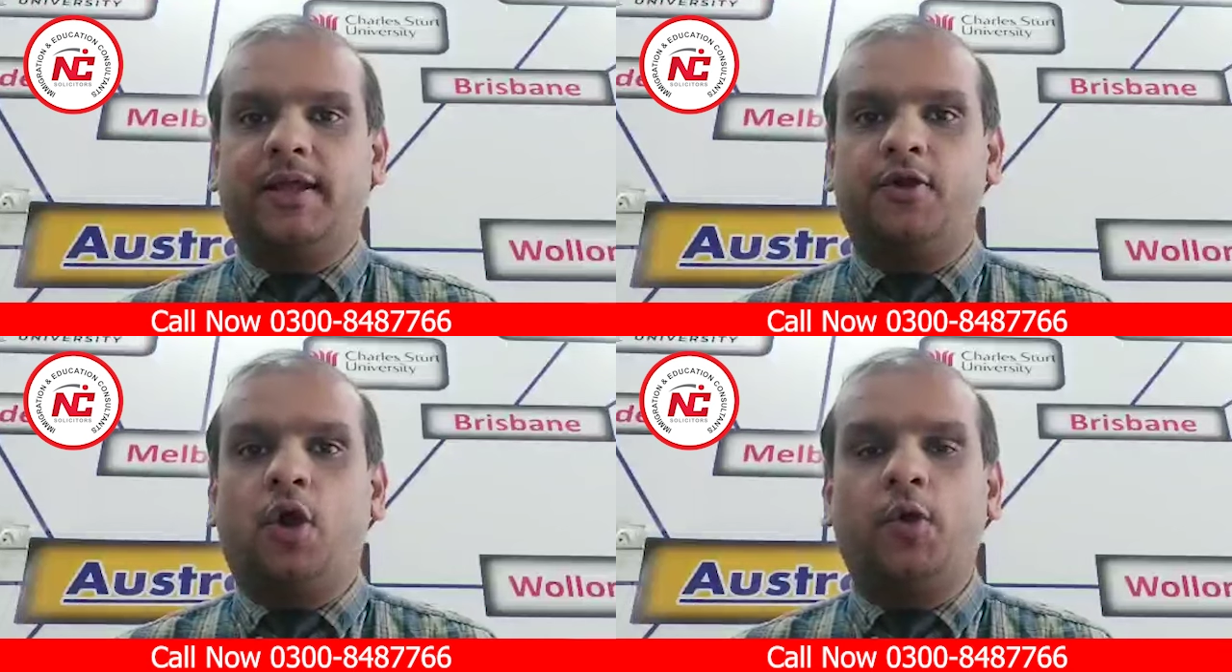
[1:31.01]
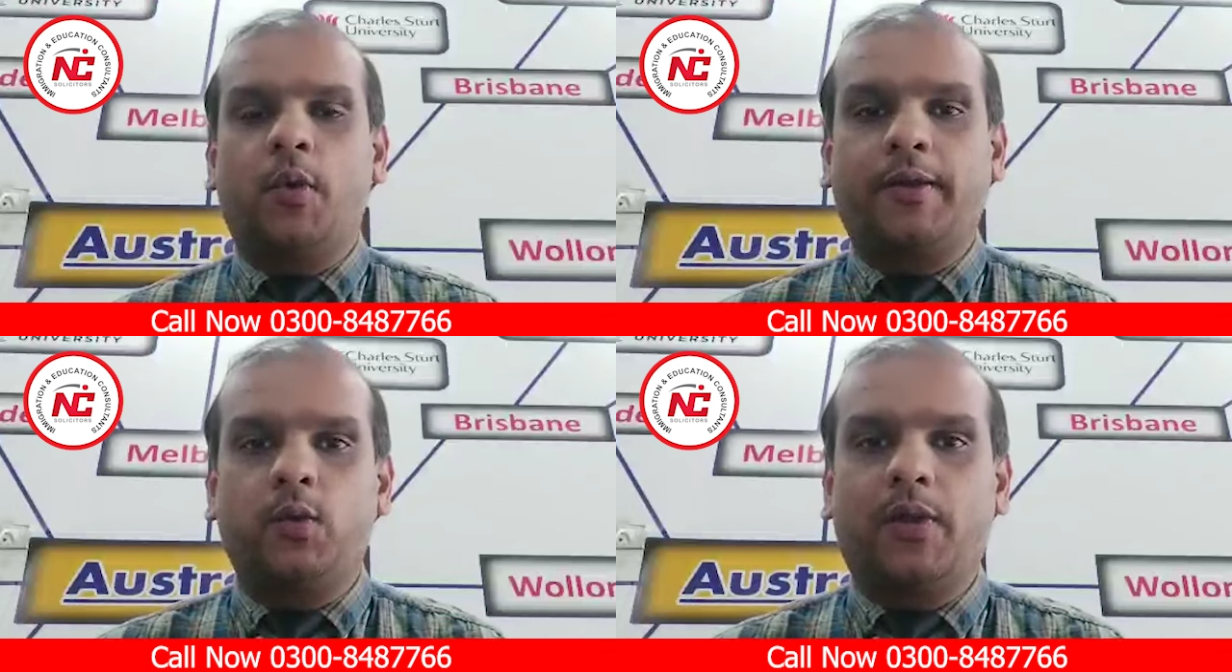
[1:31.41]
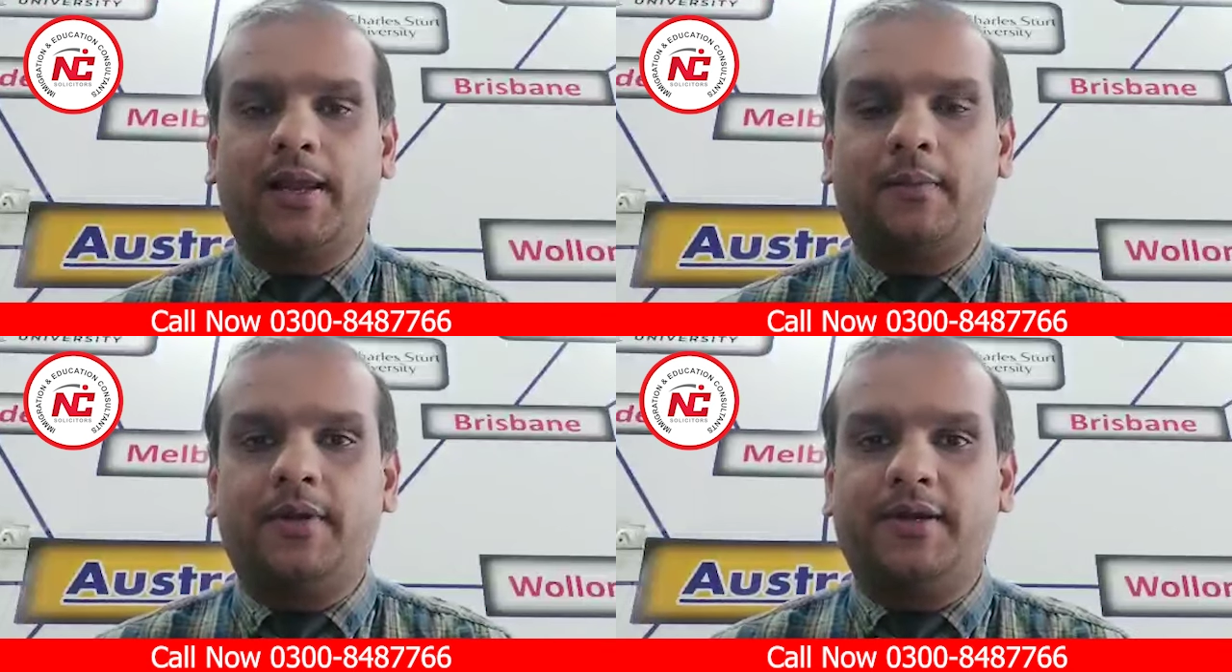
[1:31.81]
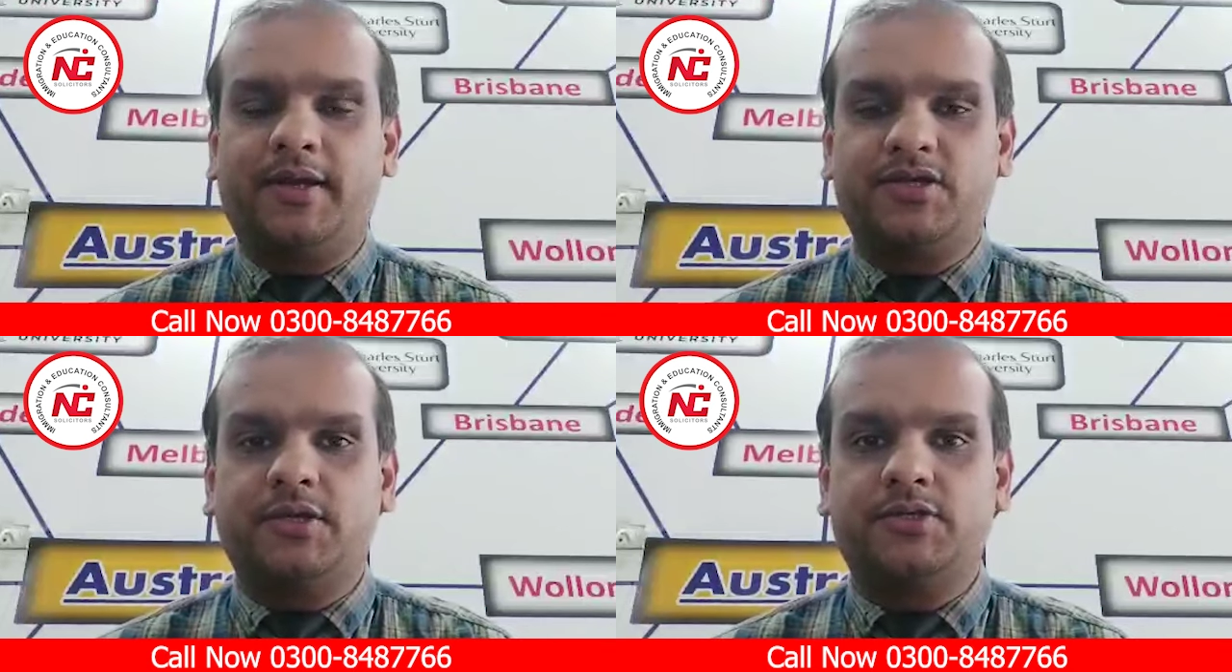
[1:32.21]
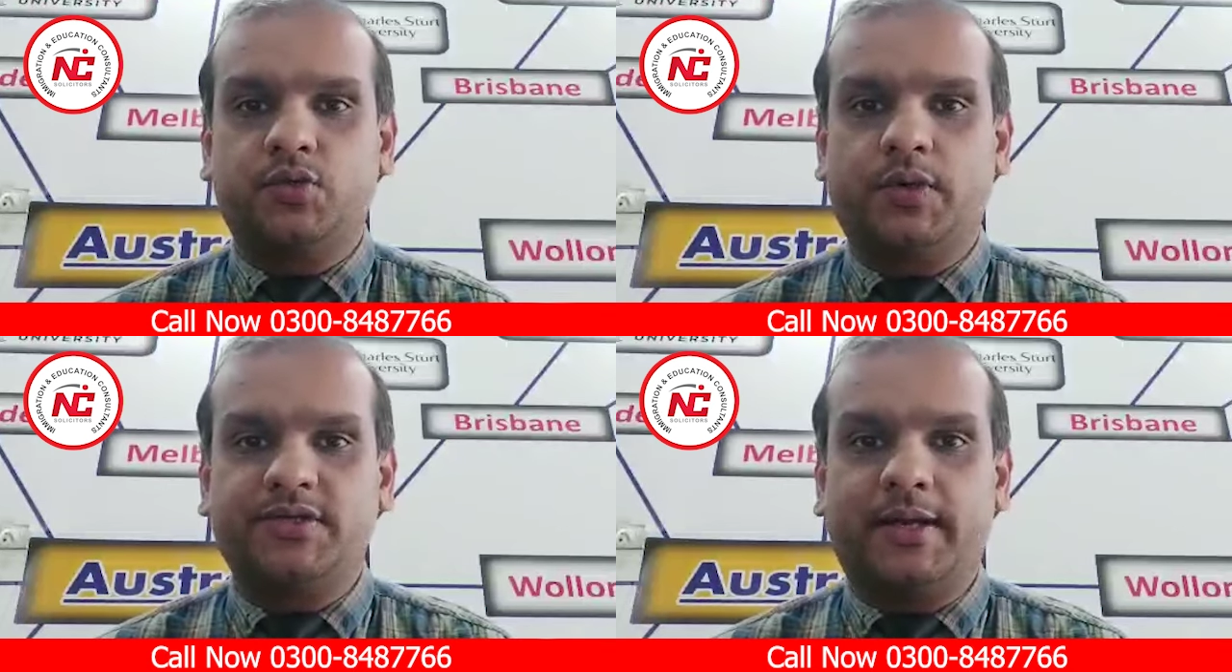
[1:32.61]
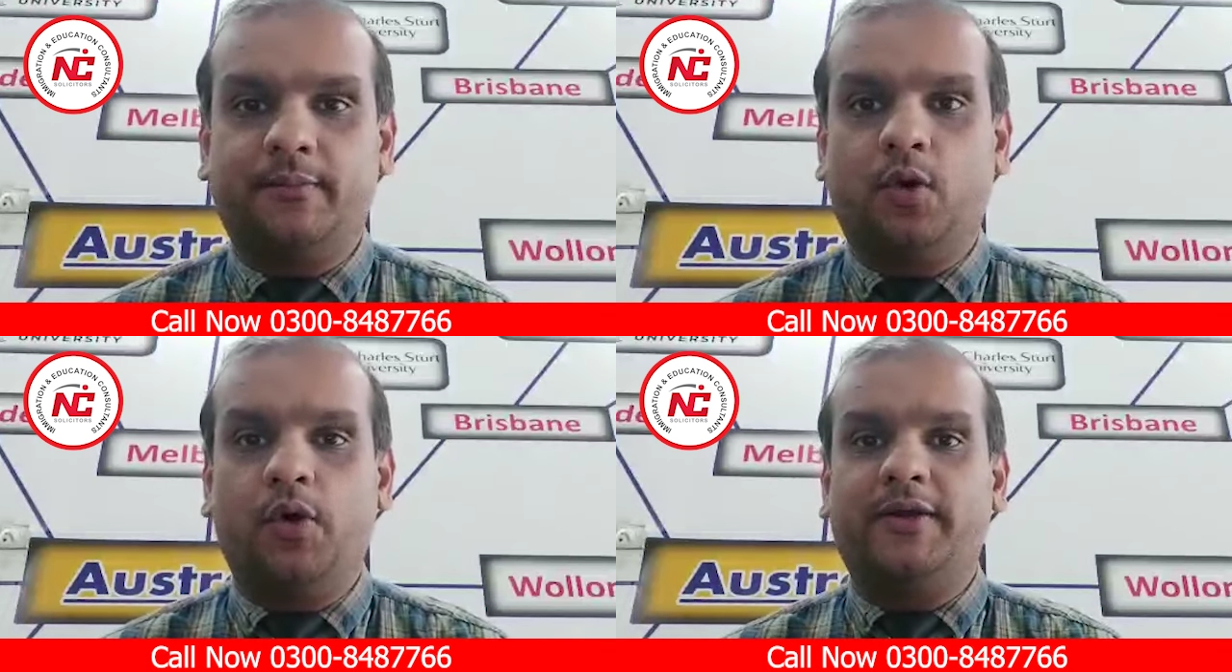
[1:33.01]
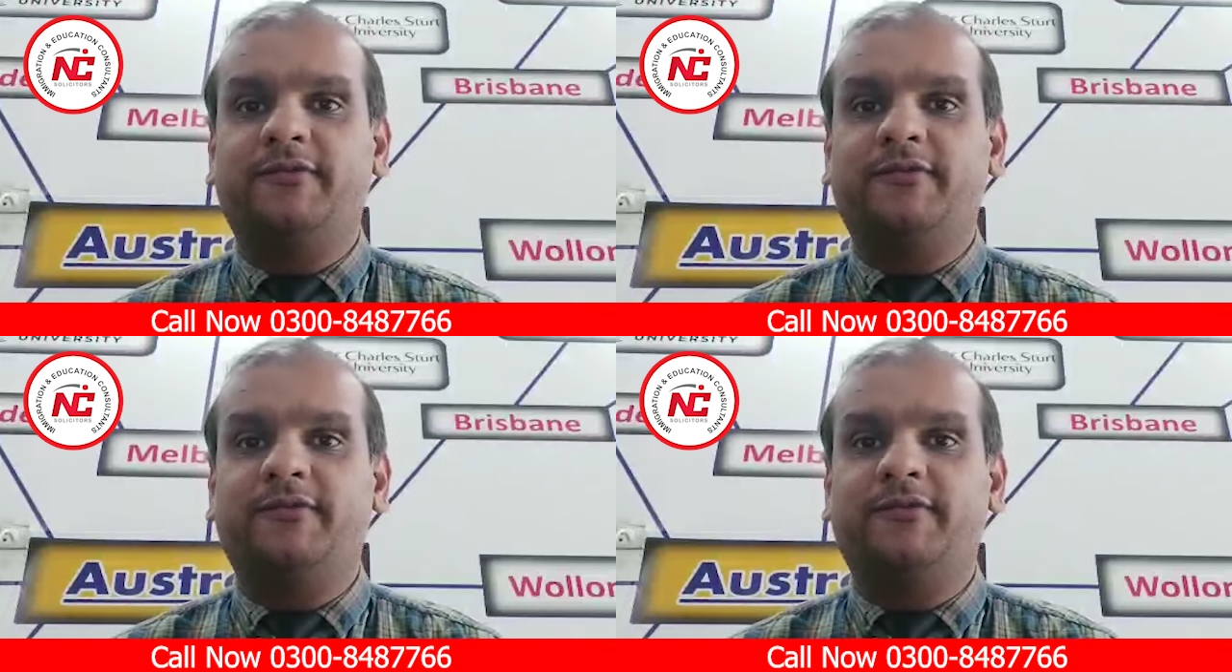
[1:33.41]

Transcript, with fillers: are not going to welcome international students anymore,